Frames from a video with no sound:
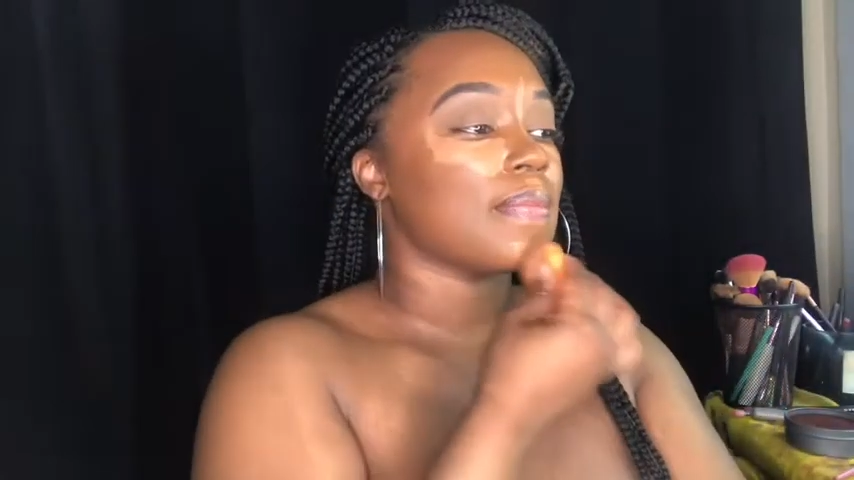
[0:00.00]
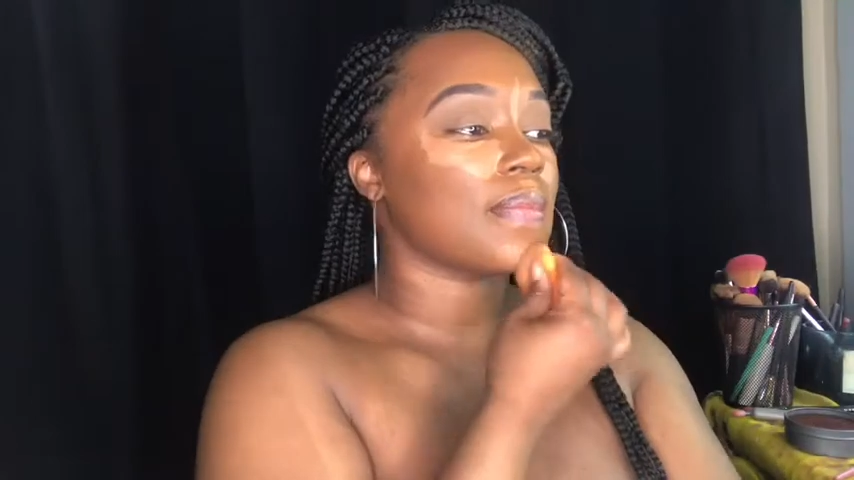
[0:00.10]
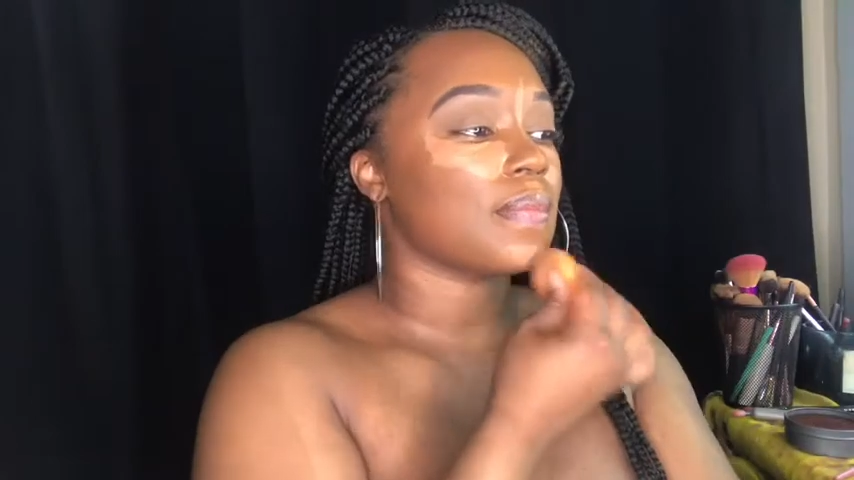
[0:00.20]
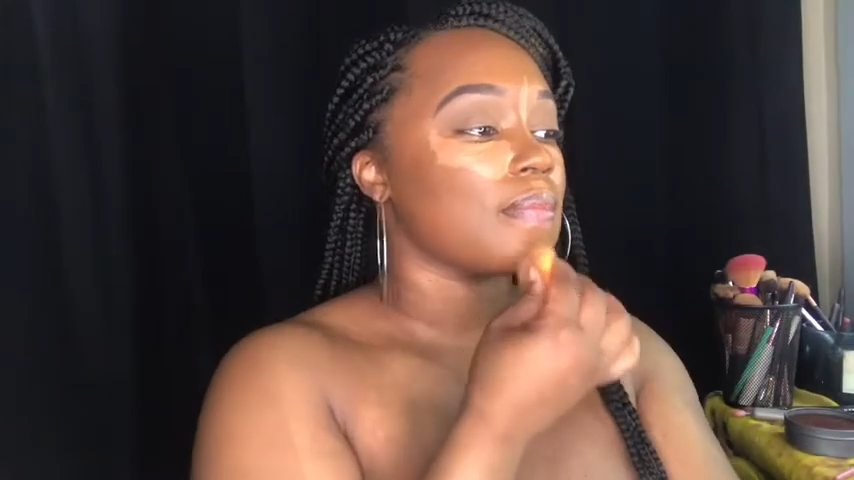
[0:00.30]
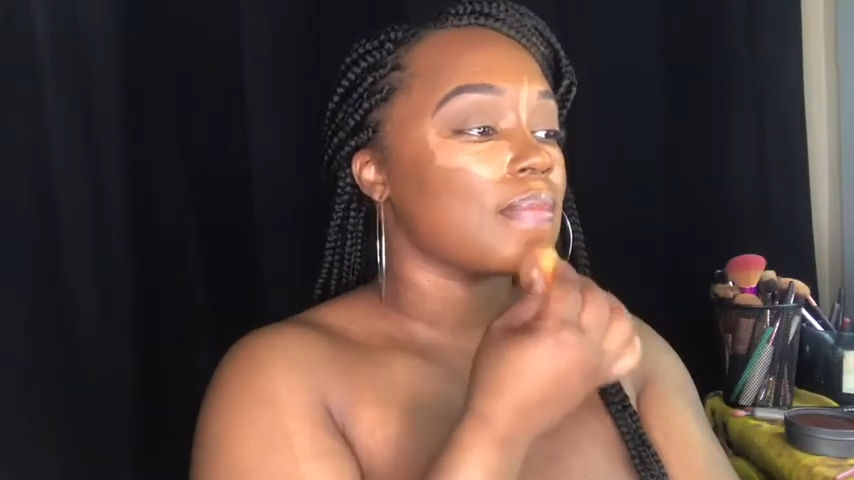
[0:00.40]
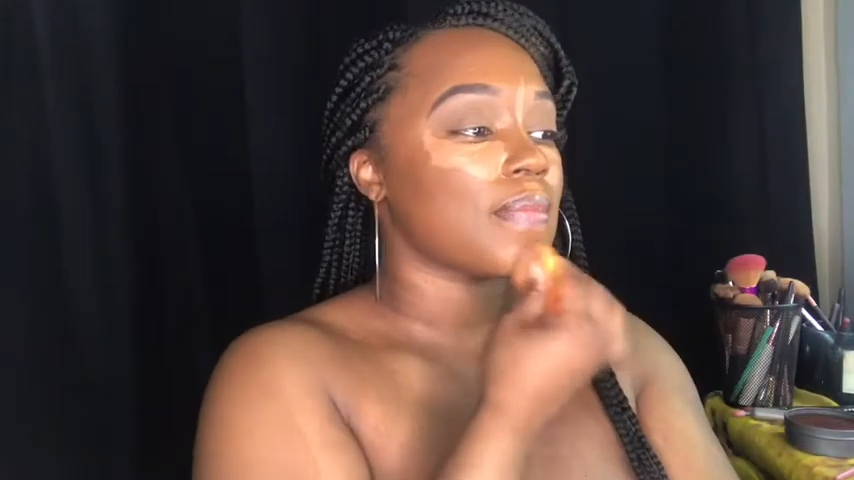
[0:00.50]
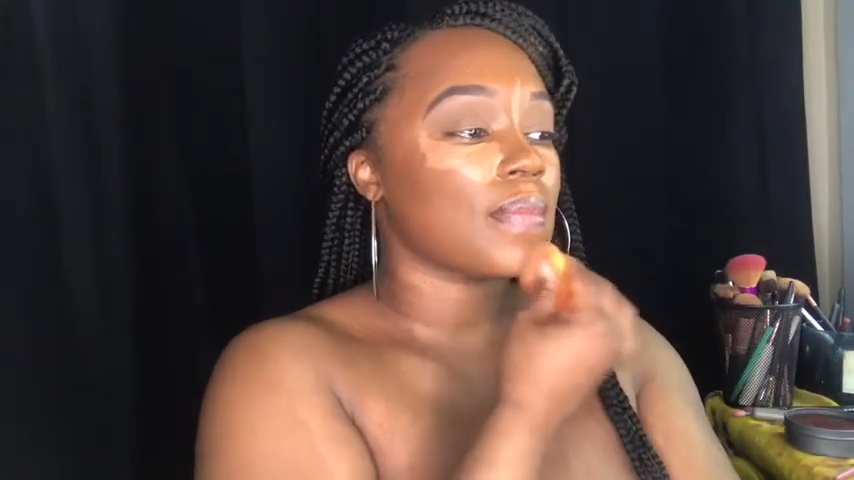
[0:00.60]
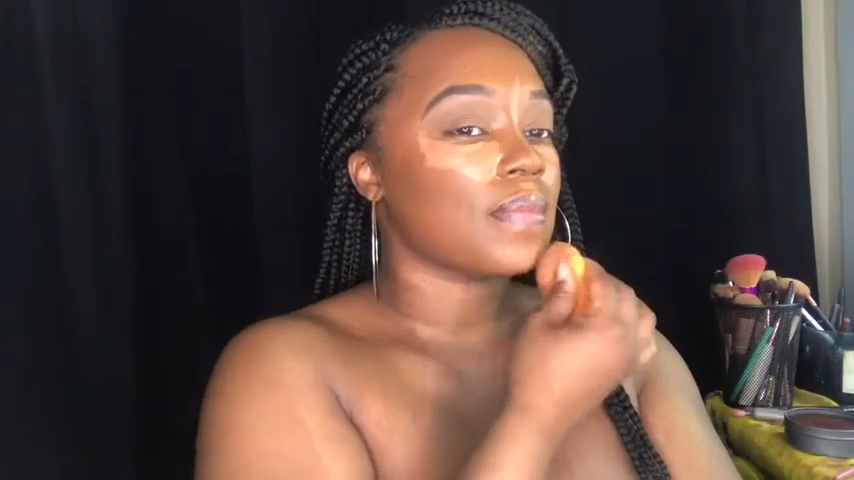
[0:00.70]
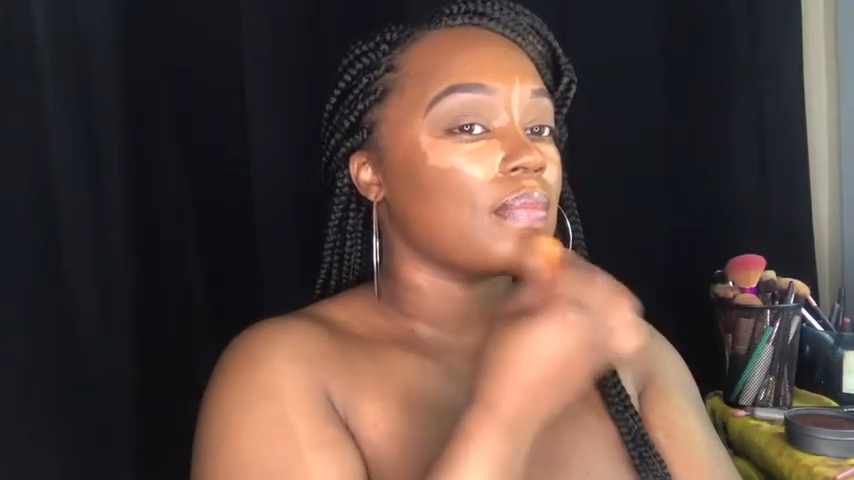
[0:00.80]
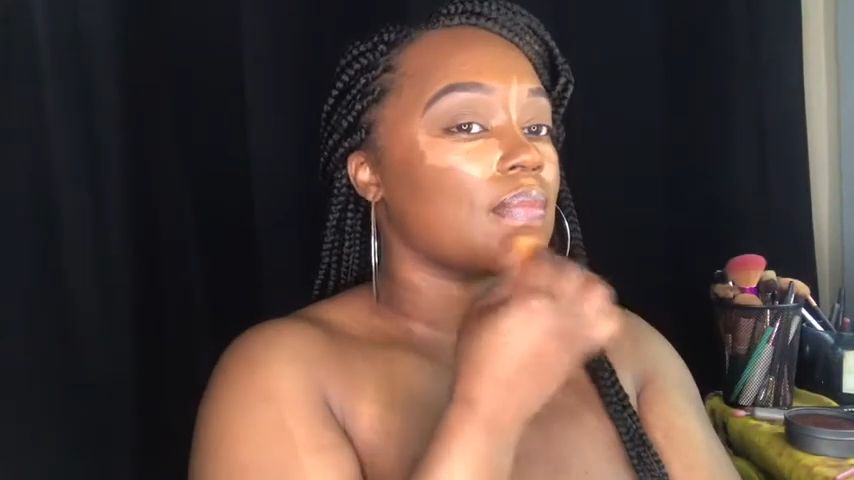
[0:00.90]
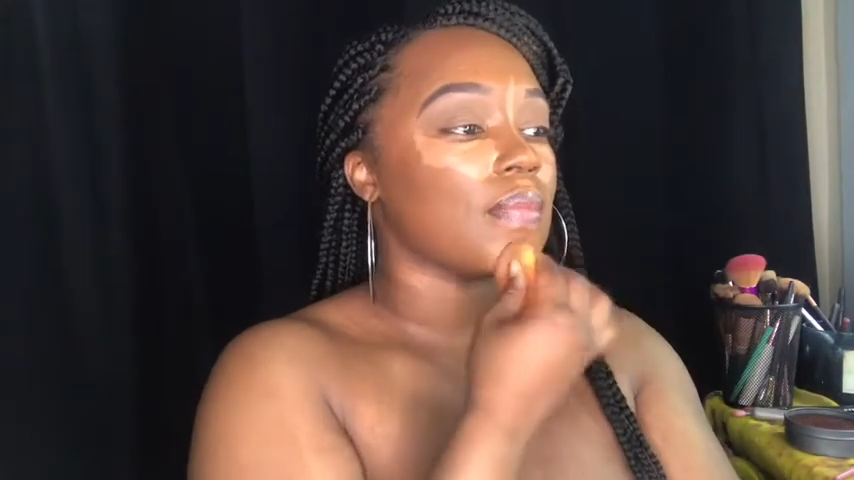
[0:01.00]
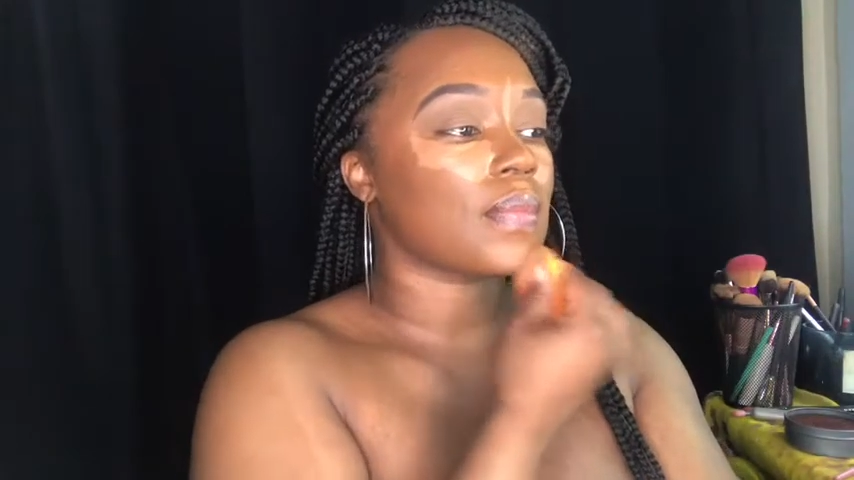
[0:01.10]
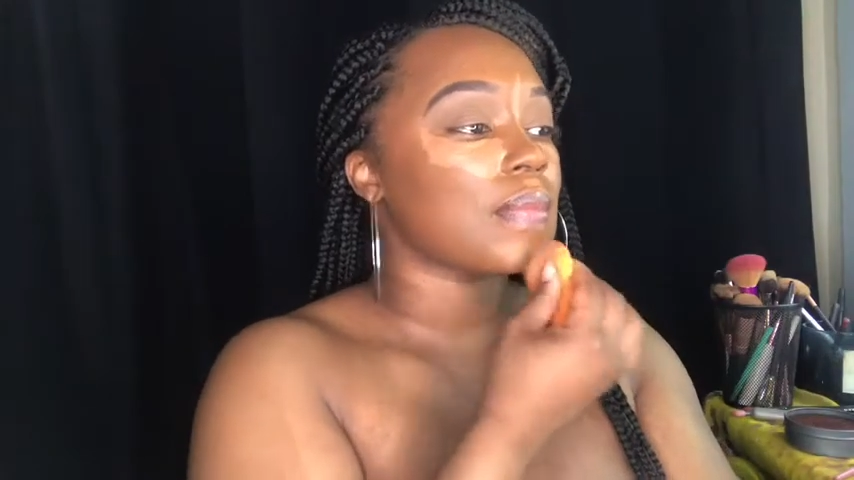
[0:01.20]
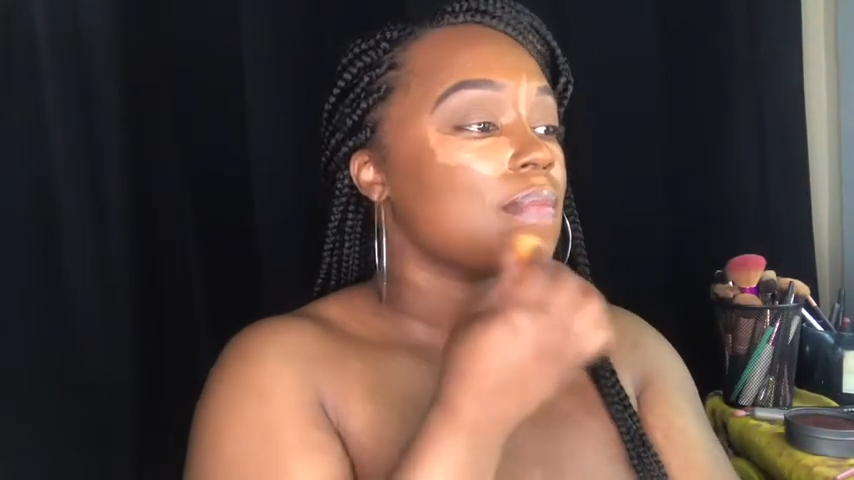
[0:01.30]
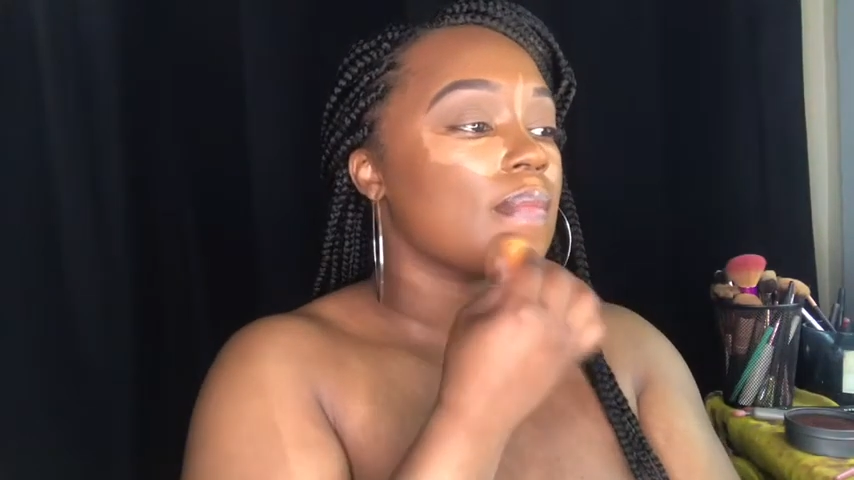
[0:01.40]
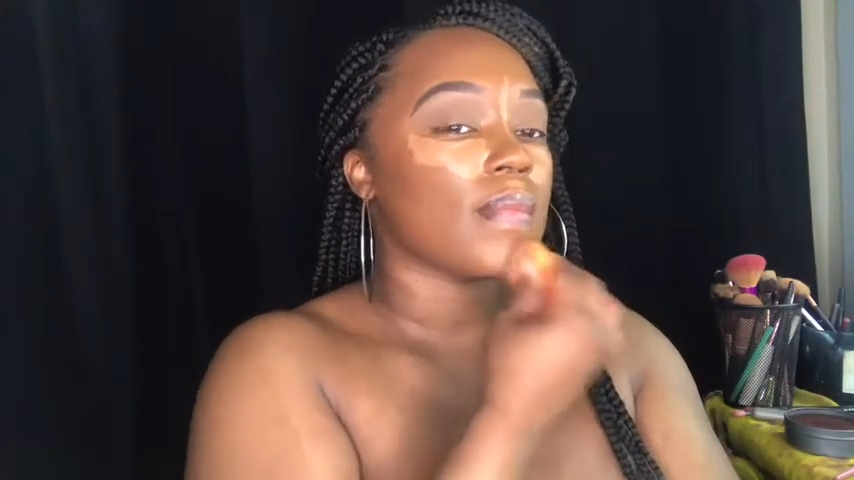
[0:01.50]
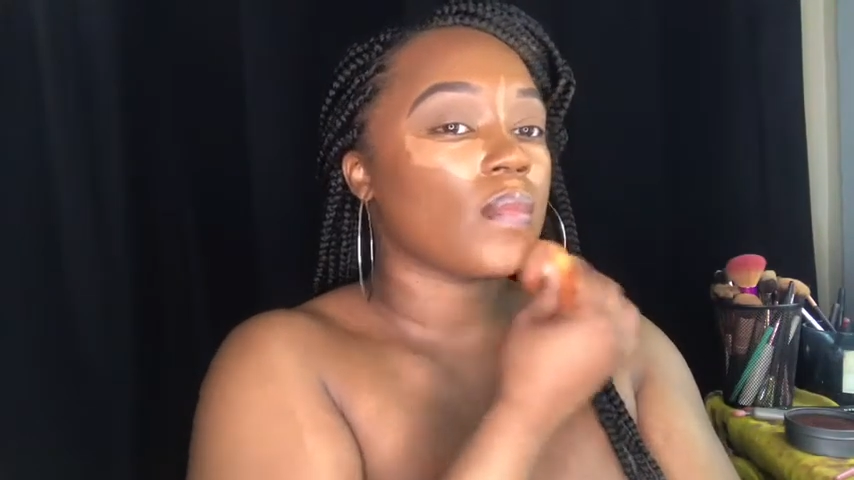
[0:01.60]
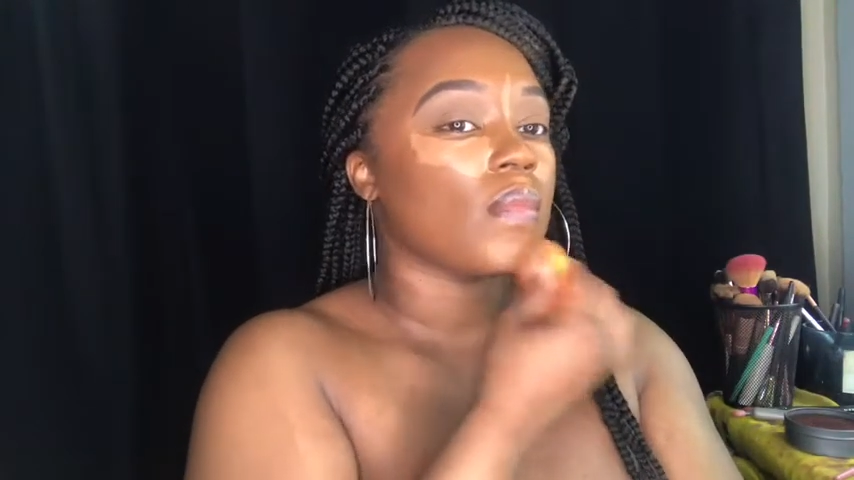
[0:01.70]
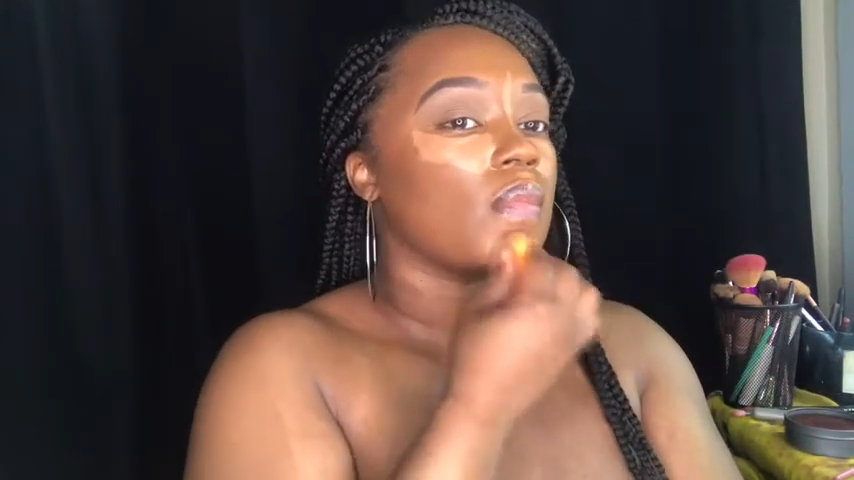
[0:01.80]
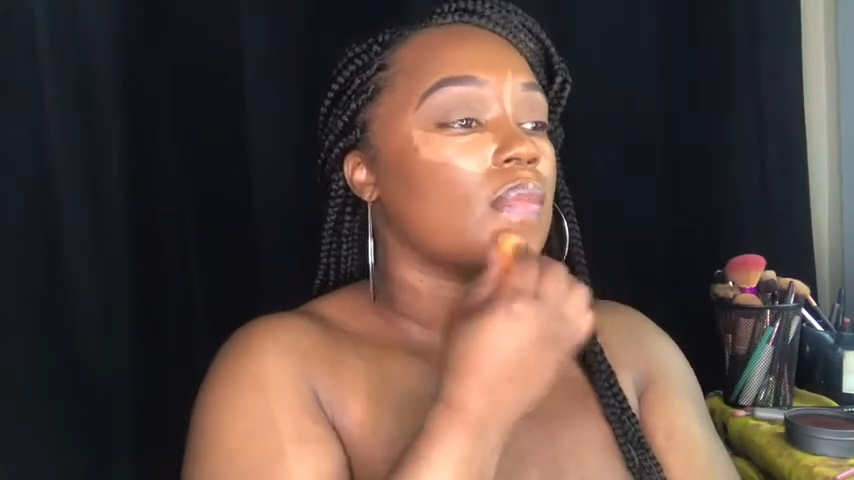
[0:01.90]
We're going to blend out the
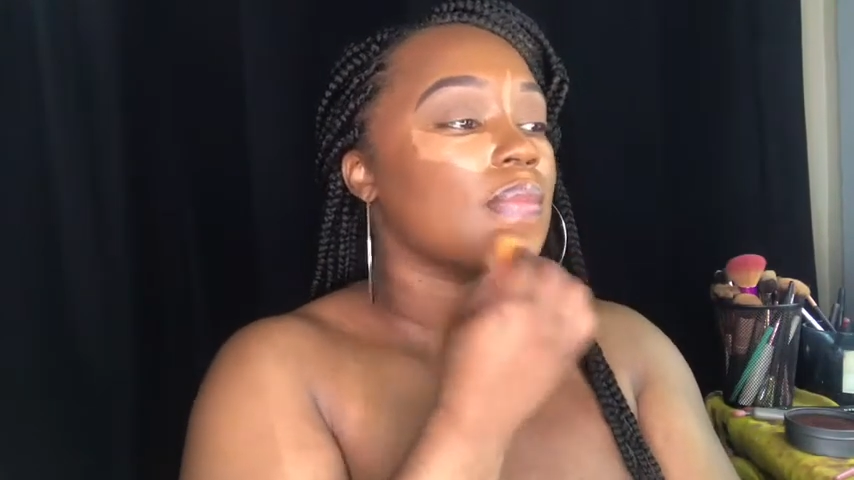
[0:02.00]
product.